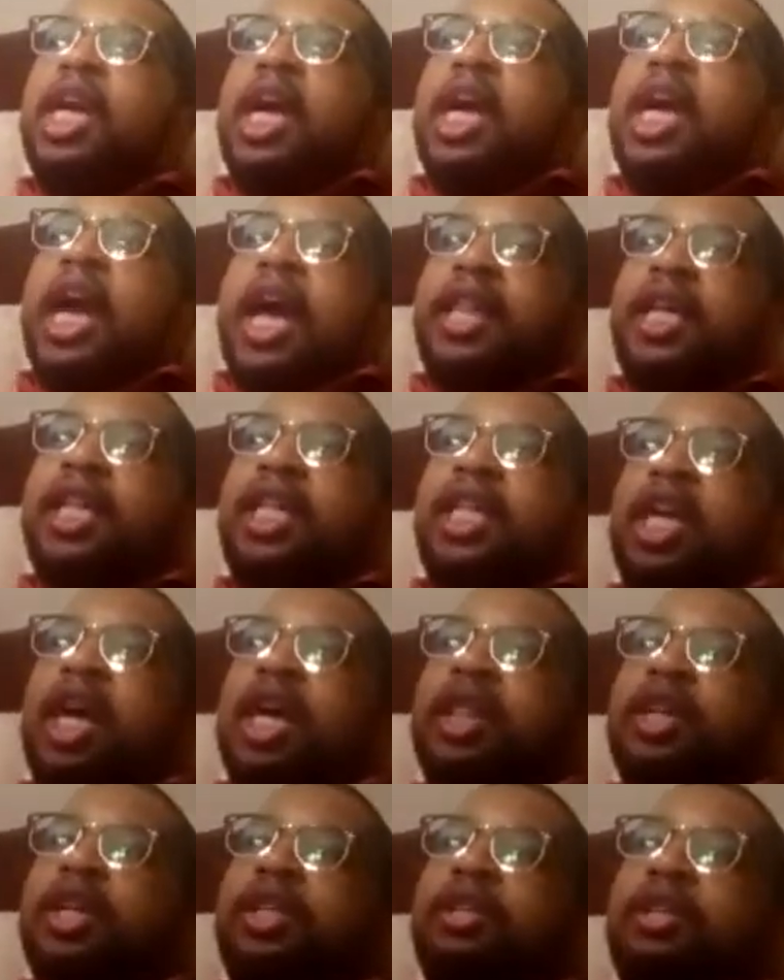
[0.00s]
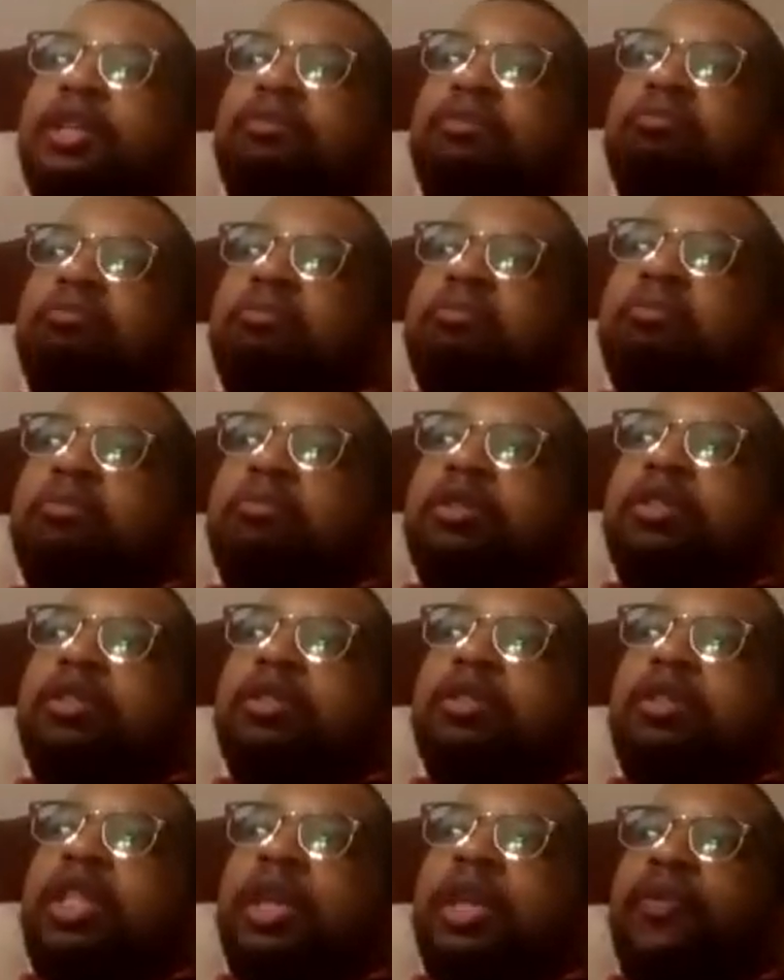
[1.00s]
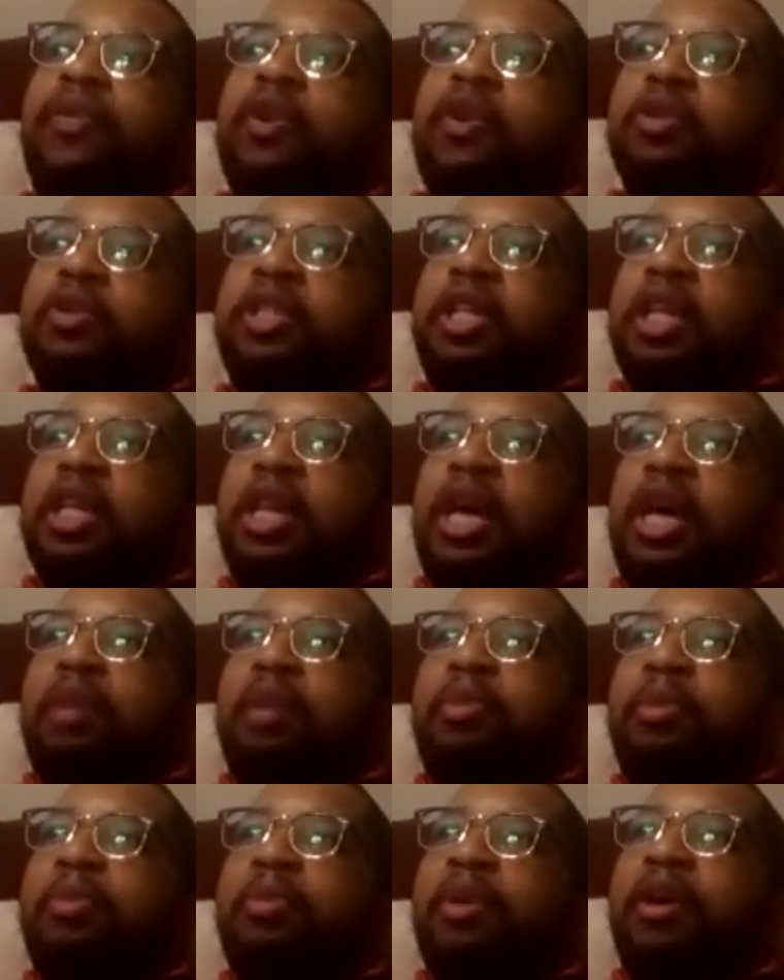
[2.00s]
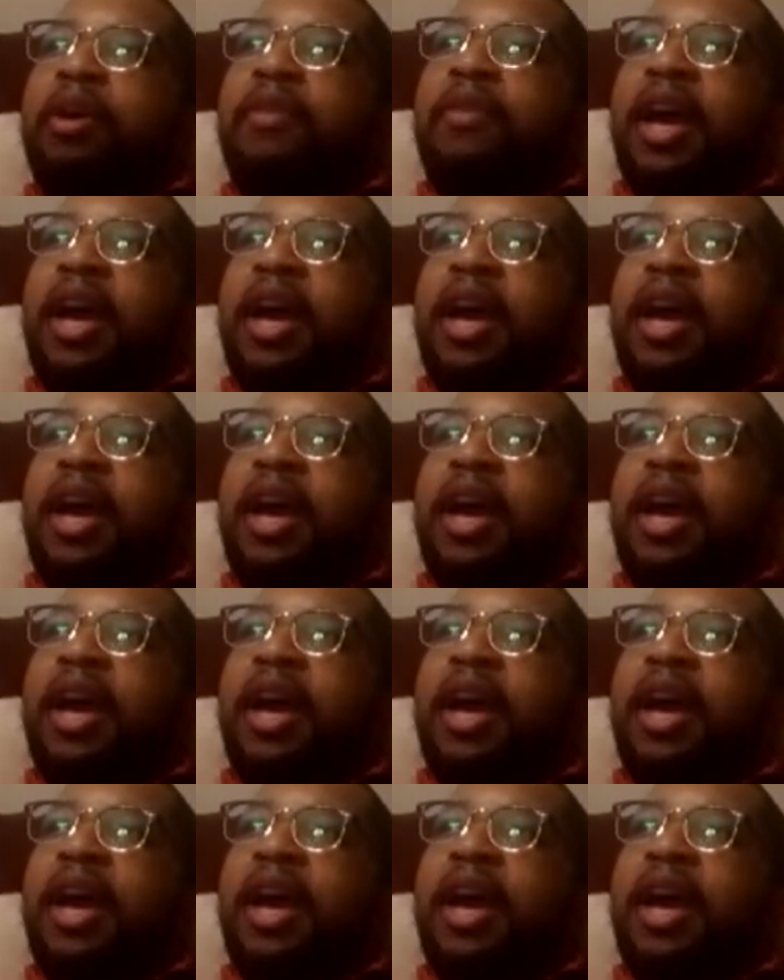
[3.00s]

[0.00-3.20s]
I think the other difficulty a lot of people have